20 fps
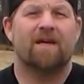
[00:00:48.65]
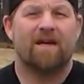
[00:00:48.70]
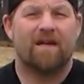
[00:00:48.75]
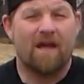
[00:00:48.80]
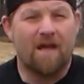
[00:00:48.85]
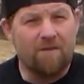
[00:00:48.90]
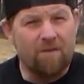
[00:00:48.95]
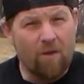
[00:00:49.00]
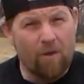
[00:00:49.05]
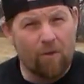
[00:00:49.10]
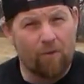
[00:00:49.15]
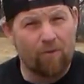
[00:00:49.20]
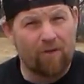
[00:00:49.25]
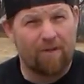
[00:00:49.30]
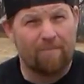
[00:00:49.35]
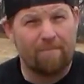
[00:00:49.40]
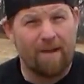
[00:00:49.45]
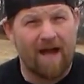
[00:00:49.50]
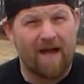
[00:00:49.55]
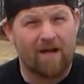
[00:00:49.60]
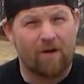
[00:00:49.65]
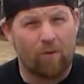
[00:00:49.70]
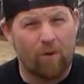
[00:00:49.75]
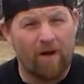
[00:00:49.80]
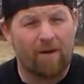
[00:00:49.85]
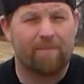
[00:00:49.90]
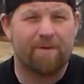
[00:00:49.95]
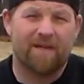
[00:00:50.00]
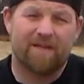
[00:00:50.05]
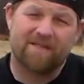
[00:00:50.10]
and I know it'll come back
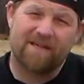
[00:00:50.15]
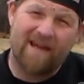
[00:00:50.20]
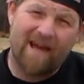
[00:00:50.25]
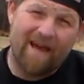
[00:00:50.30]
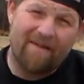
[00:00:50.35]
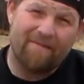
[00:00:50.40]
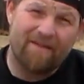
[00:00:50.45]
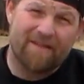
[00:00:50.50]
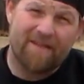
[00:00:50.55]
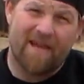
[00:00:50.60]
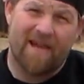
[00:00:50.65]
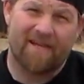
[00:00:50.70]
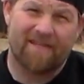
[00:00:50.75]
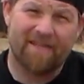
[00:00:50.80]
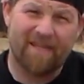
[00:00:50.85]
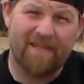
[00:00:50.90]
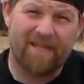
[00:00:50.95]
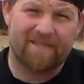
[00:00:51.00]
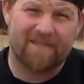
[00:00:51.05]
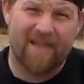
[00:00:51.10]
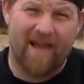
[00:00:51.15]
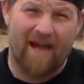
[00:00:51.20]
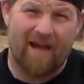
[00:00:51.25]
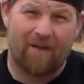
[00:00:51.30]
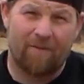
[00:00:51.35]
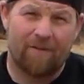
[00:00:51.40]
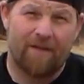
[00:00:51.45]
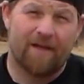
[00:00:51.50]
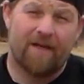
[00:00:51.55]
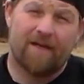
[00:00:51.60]
quick because I have the techniques
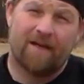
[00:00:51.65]
down.